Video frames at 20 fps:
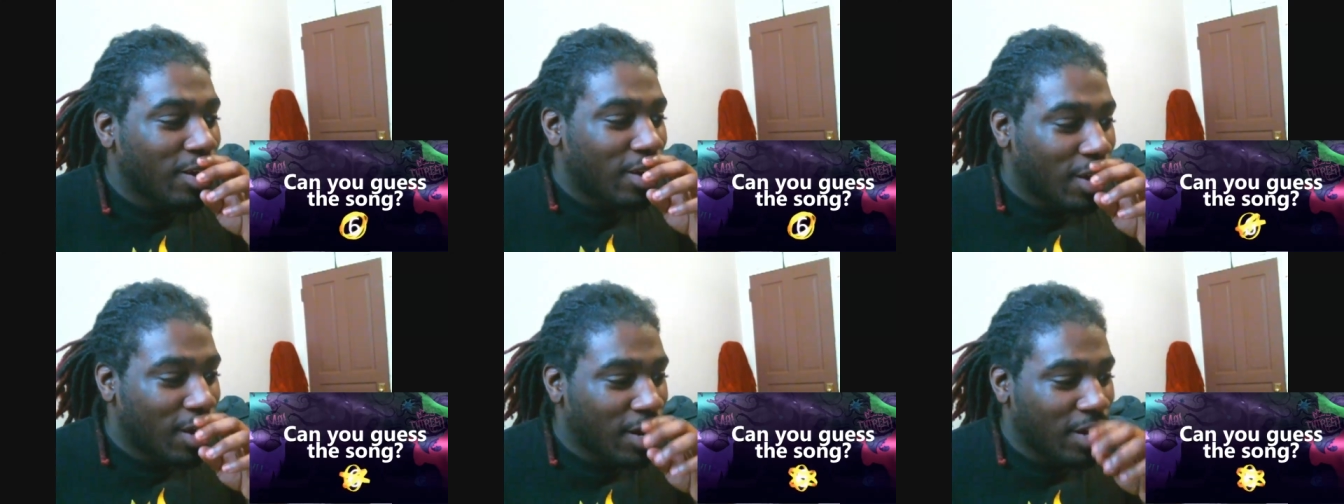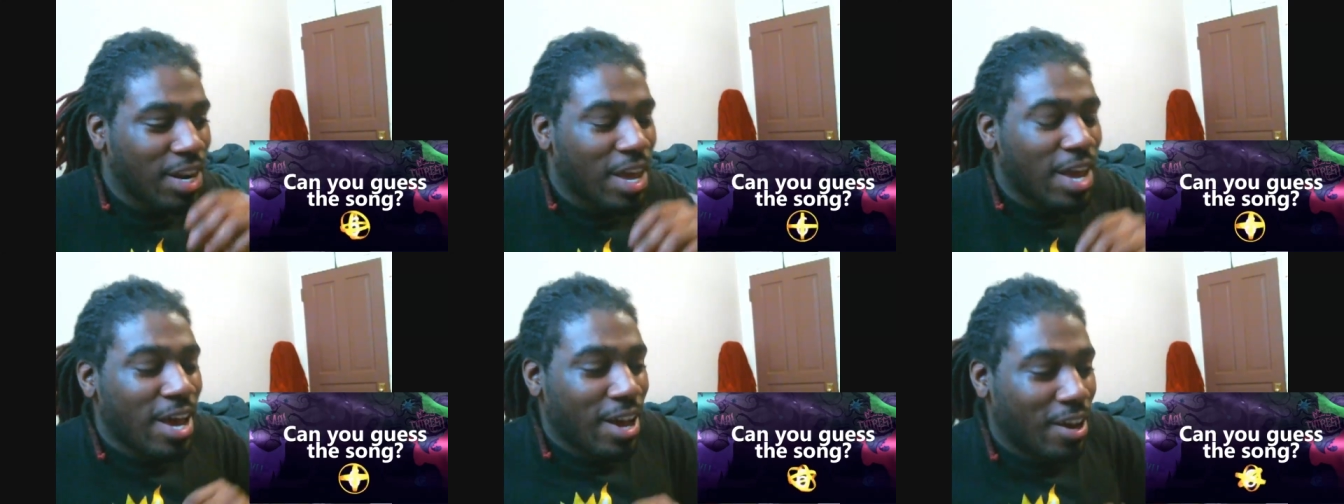
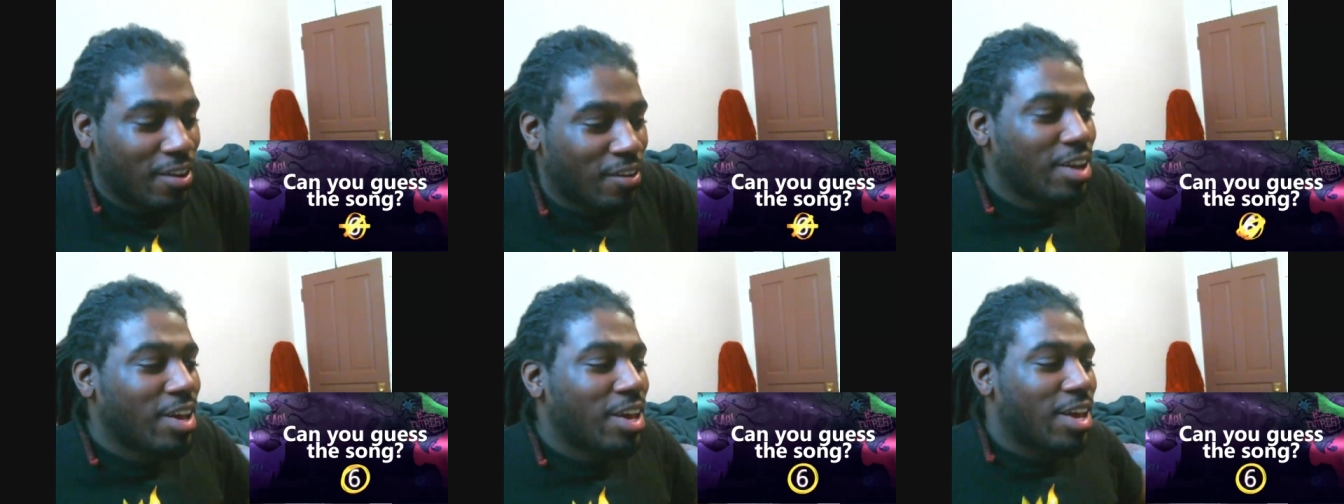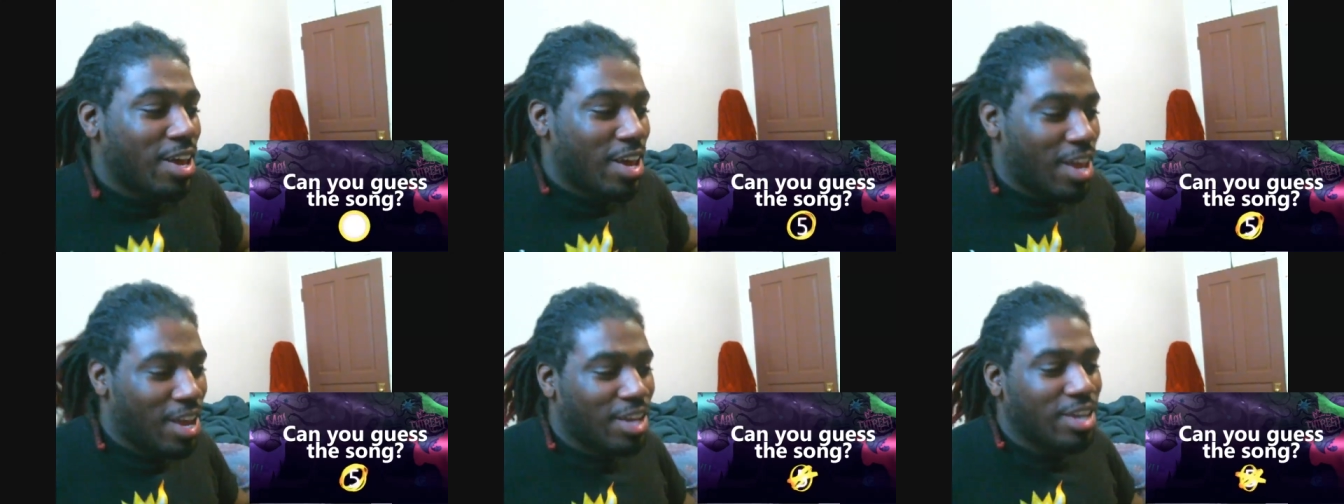Hey now,
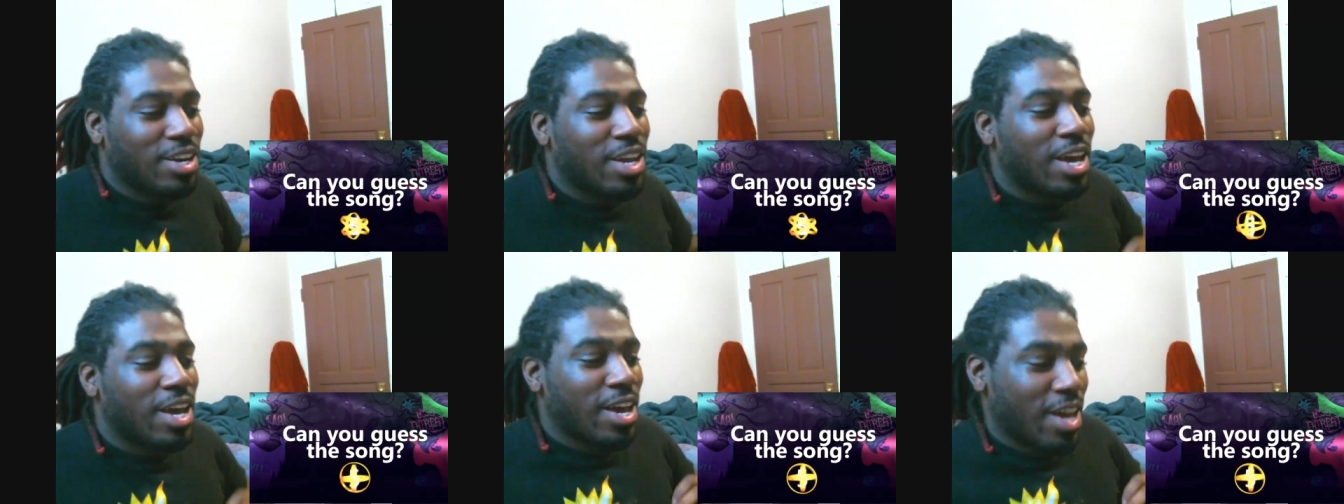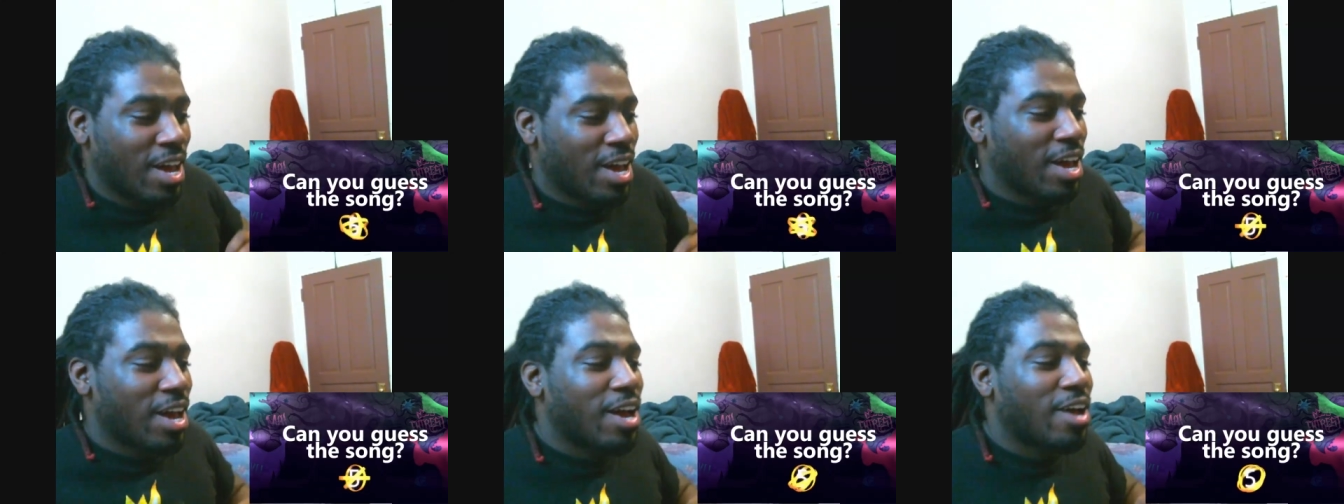hey
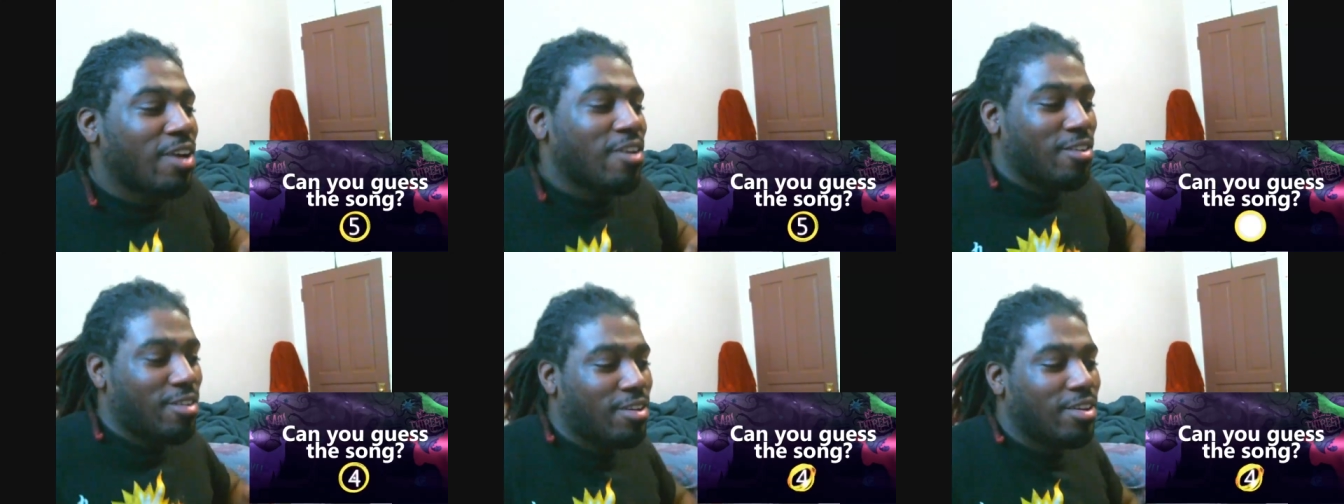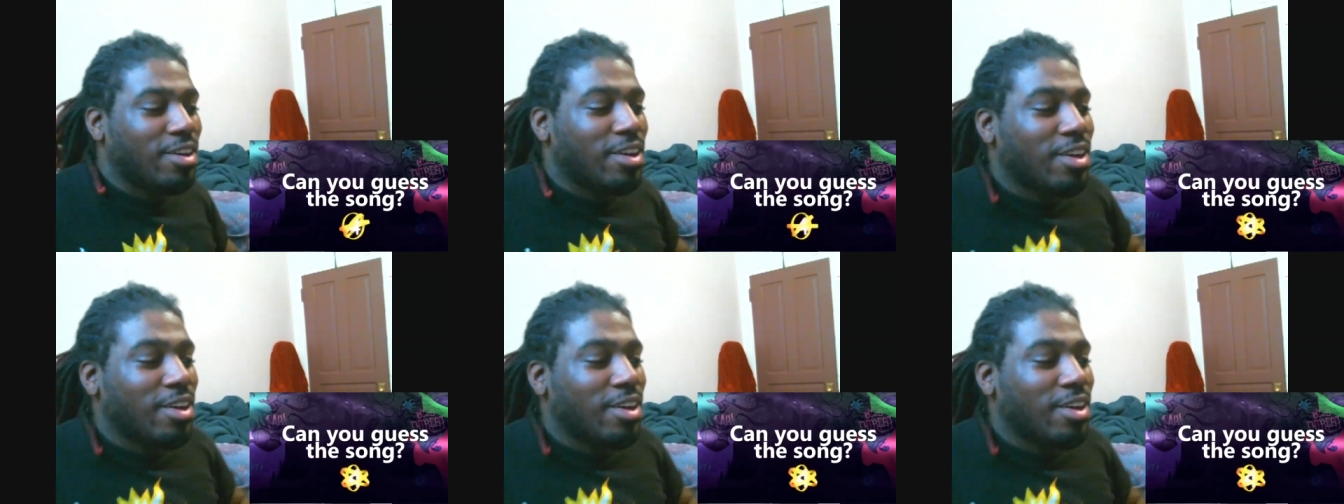now,